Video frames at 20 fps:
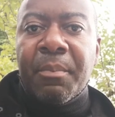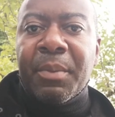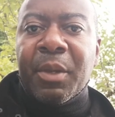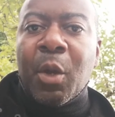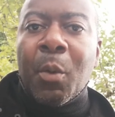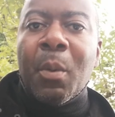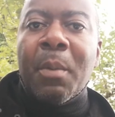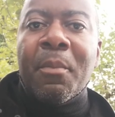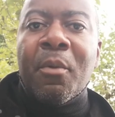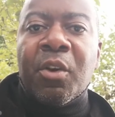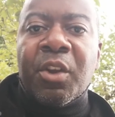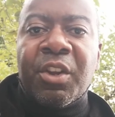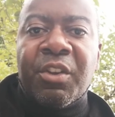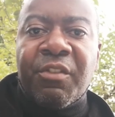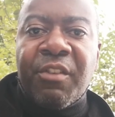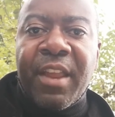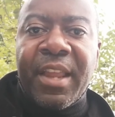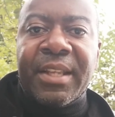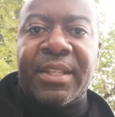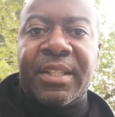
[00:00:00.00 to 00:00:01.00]
becoming more
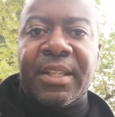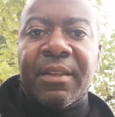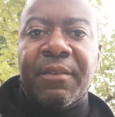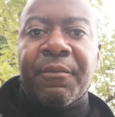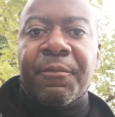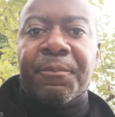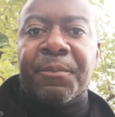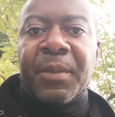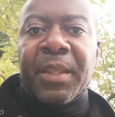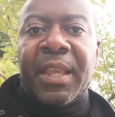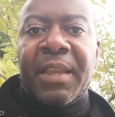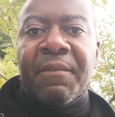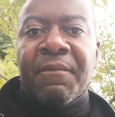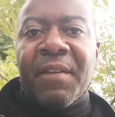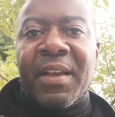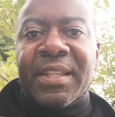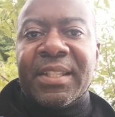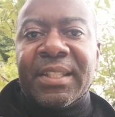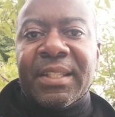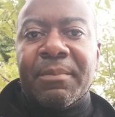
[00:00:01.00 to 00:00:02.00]
creative,
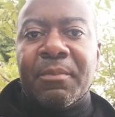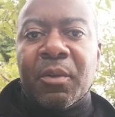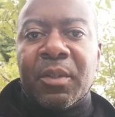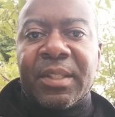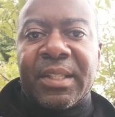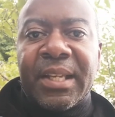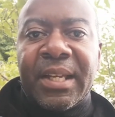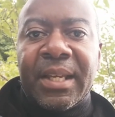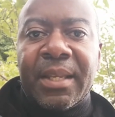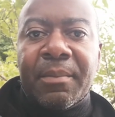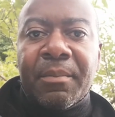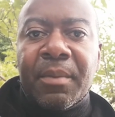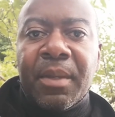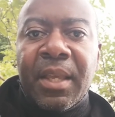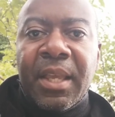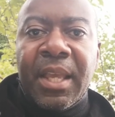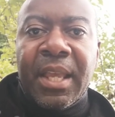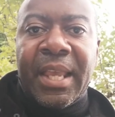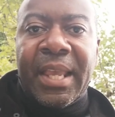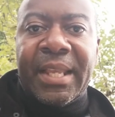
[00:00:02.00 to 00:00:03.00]
investing more time
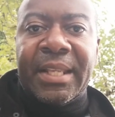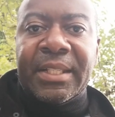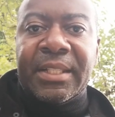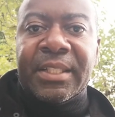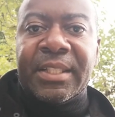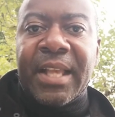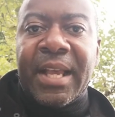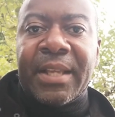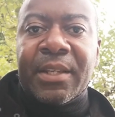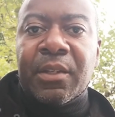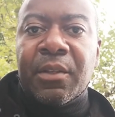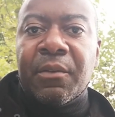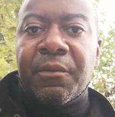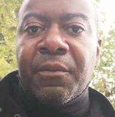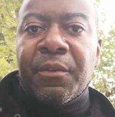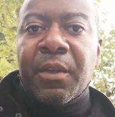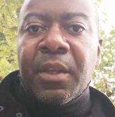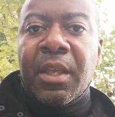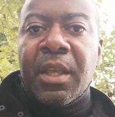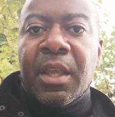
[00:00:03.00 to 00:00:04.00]
inside
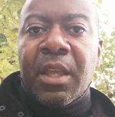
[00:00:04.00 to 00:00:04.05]
of